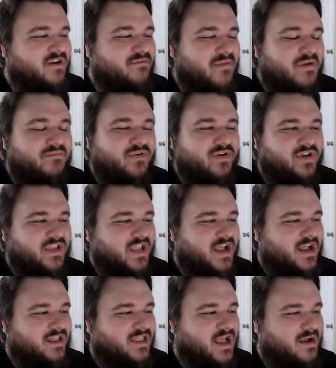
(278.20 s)
remembered it
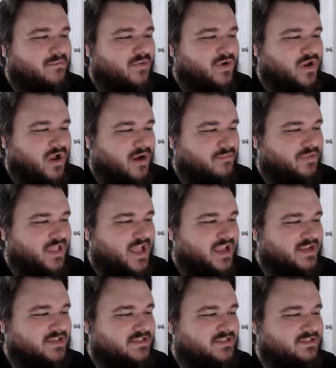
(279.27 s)
got a lot more
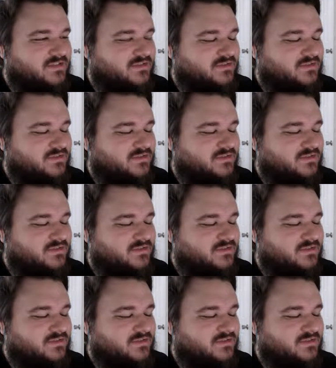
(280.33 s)
complex.